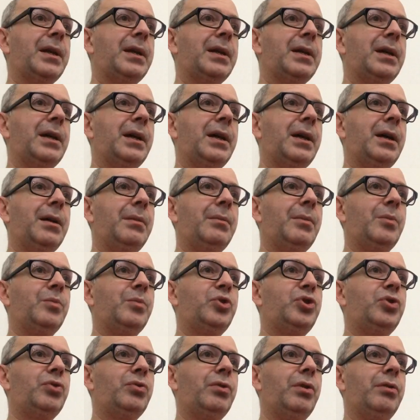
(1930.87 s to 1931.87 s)
I'm
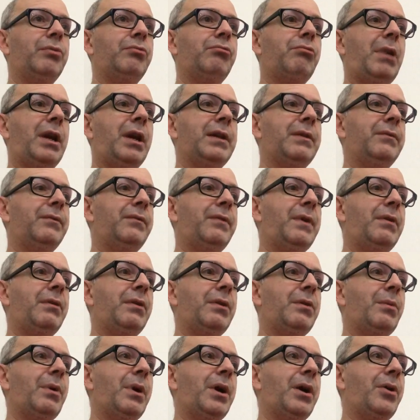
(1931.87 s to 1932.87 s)
sure it would run it
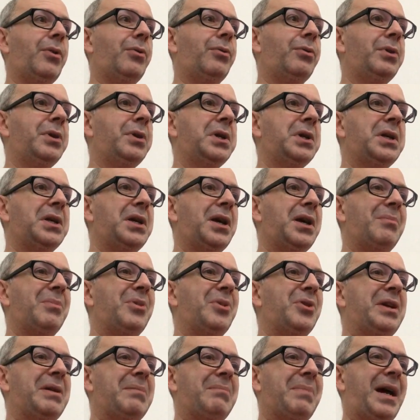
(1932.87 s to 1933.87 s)
very well. I'm
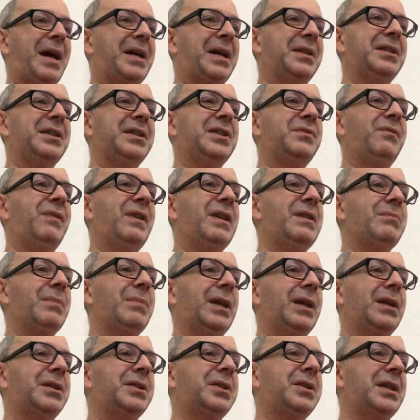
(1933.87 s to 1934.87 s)
looking back at this
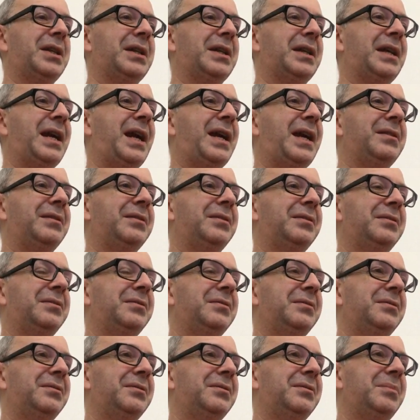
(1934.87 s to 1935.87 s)
vMix thing again
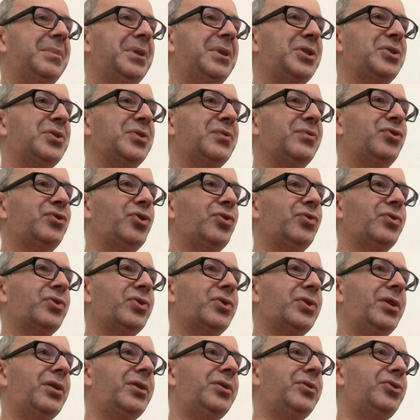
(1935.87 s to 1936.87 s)
because of
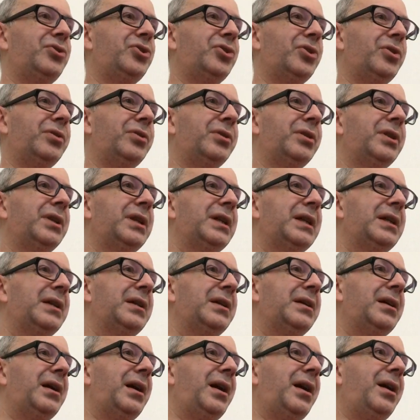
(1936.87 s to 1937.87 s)
John's solution,
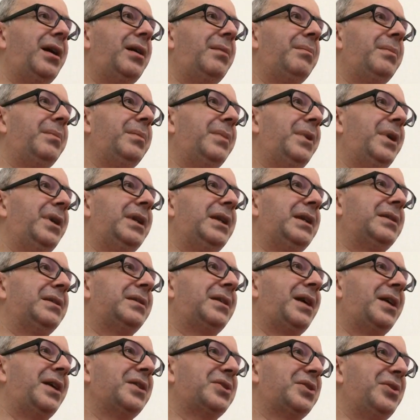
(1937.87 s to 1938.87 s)
and it
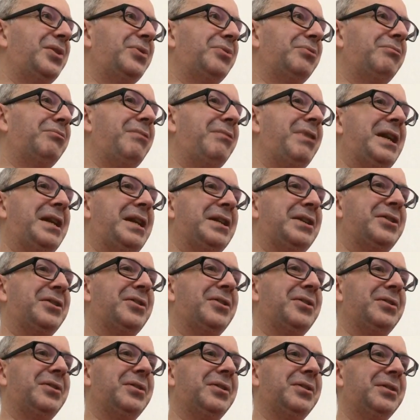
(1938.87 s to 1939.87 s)
does look really
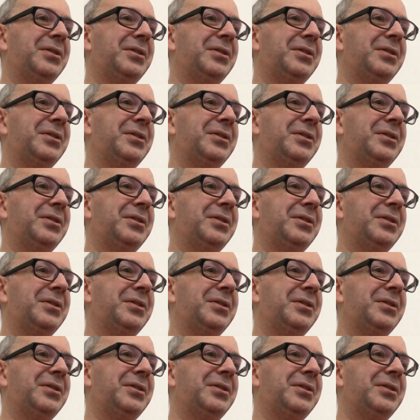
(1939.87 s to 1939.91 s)
good.